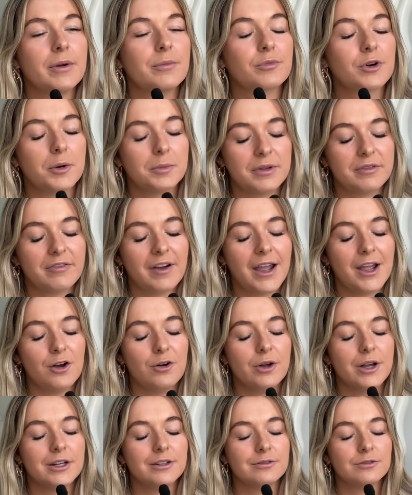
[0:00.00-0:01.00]
and probably
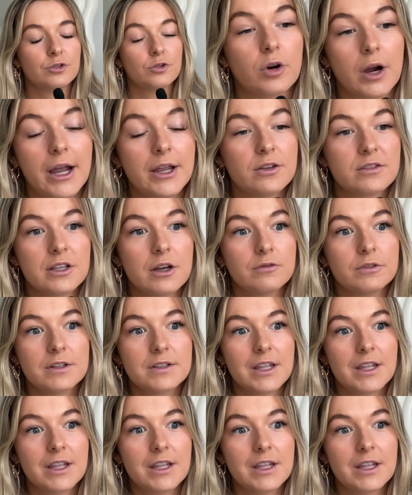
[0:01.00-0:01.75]
fail and cry yourself to